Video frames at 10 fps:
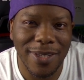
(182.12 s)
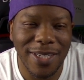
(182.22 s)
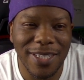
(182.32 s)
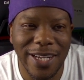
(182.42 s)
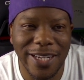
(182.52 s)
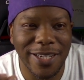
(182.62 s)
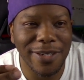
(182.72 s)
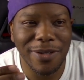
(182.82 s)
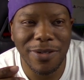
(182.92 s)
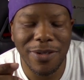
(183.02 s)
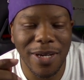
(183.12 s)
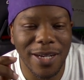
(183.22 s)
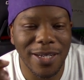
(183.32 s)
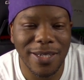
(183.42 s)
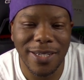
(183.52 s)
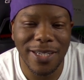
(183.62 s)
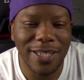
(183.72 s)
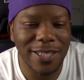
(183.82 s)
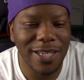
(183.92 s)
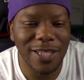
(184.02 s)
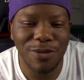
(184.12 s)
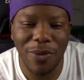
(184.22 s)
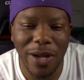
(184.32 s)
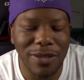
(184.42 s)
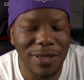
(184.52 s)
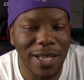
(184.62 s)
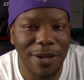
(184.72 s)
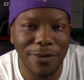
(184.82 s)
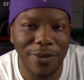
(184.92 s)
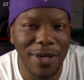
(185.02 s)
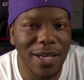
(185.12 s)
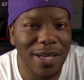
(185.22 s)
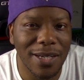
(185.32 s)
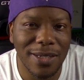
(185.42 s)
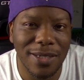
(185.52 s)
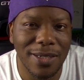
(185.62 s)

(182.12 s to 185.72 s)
he's like, dude, you gotta these these routes they running.